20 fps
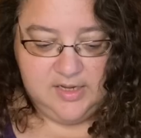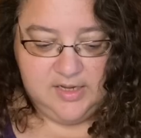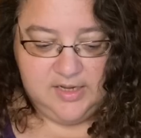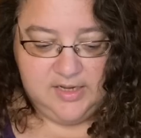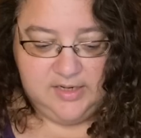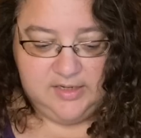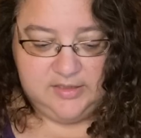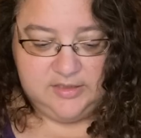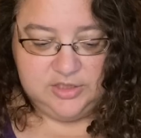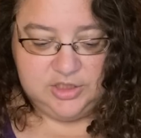
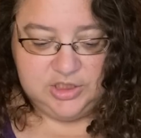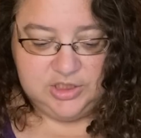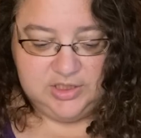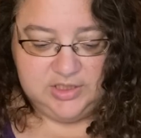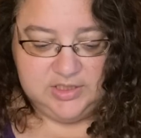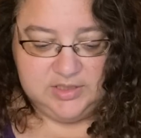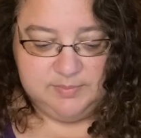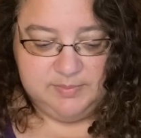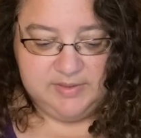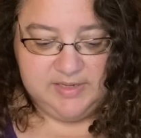And she
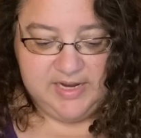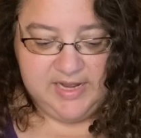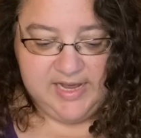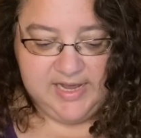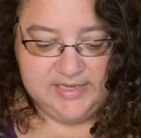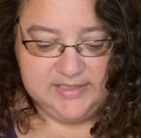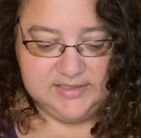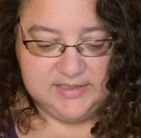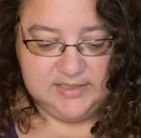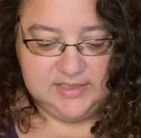has been
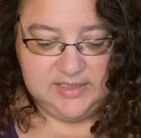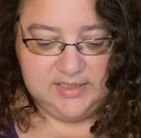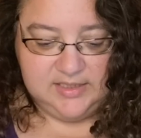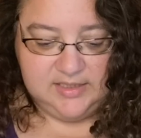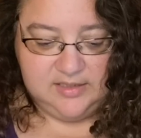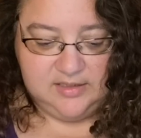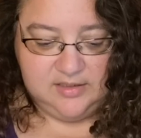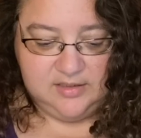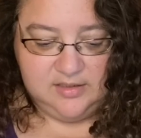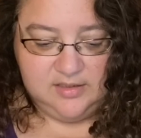
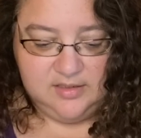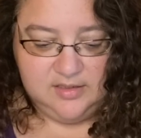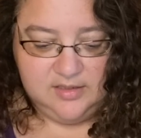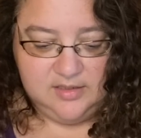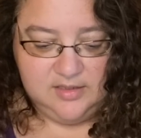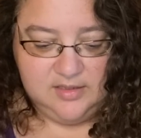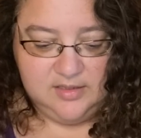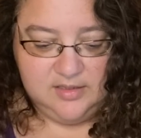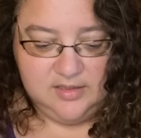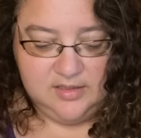asking
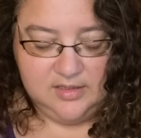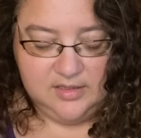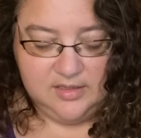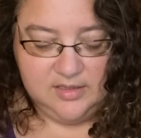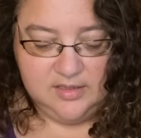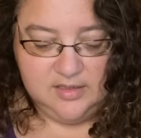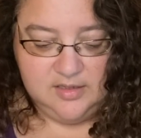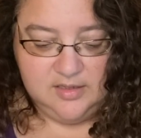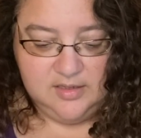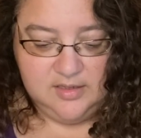
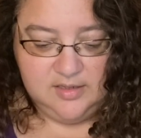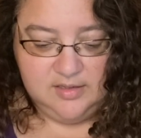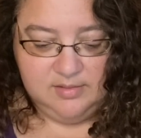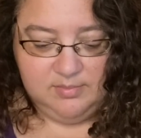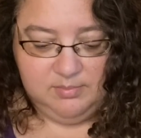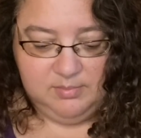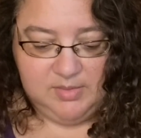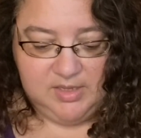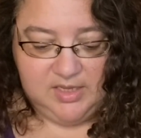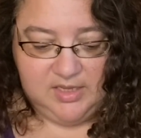
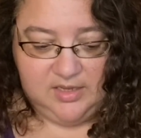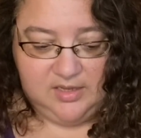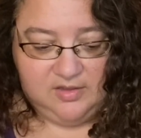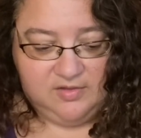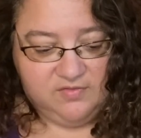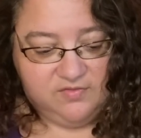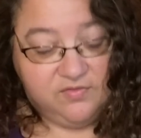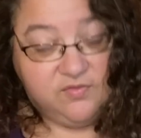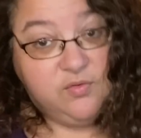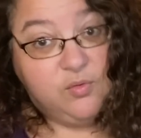me
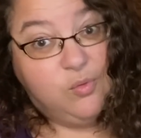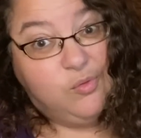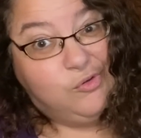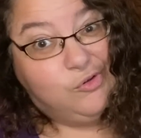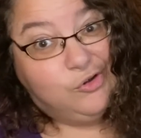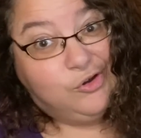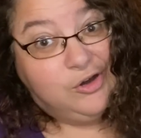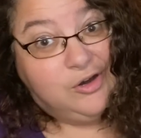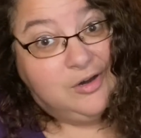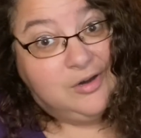
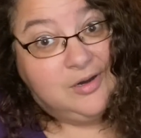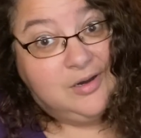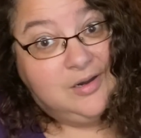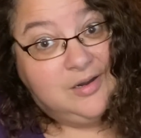for